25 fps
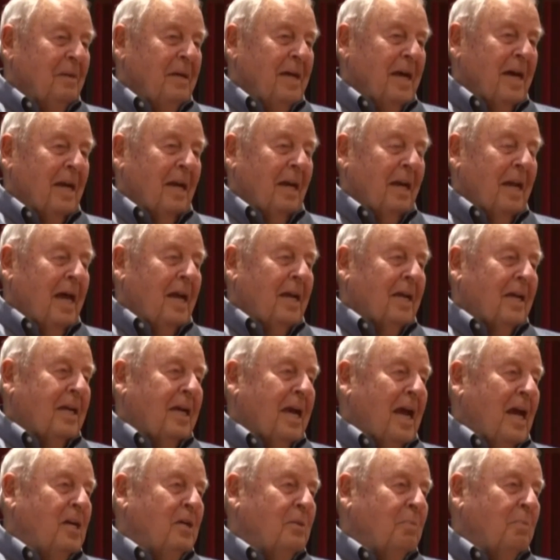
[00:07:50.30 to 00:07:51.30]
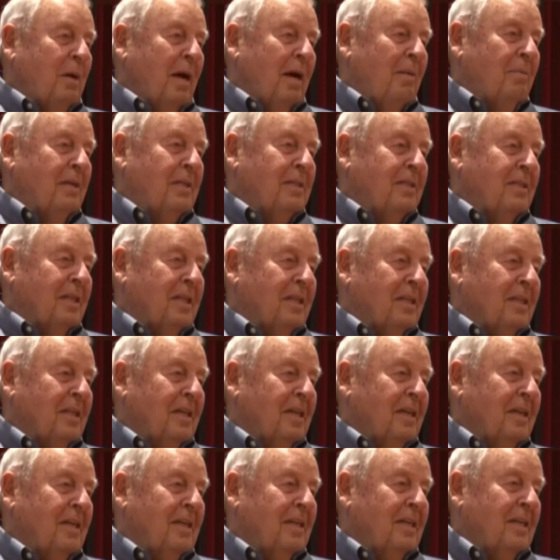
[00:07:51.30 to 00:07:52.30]
we had a lot of cash payments
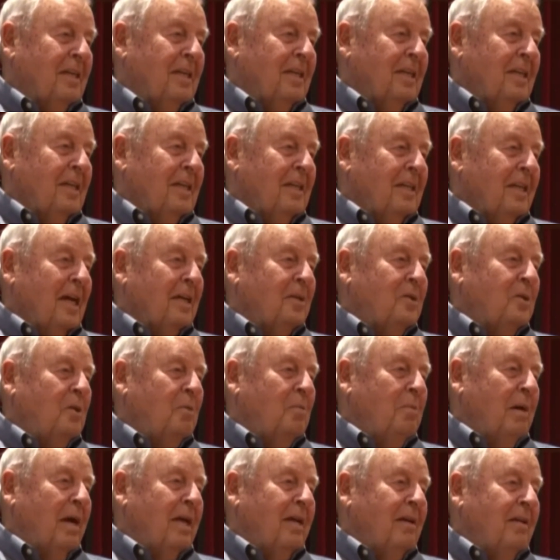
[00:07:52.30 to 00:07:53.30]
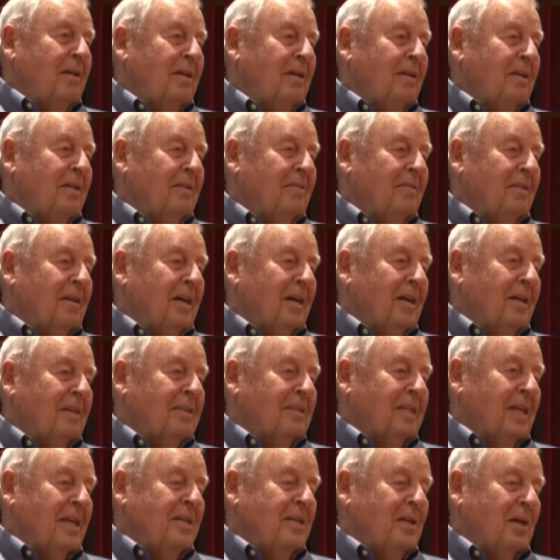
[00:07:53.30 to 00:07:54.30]
and not too many
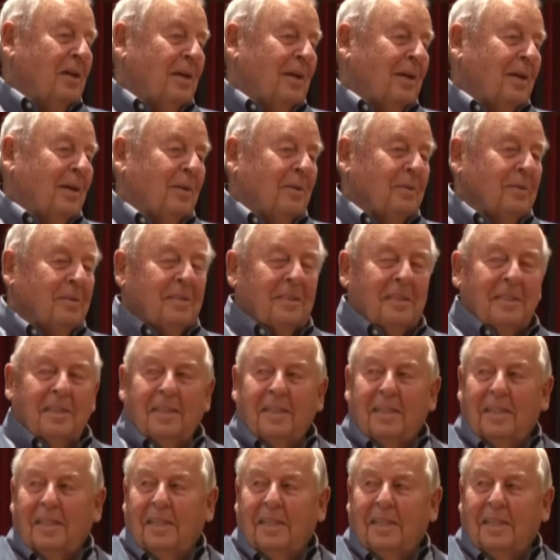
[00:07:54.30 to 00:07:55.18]
10-year loans.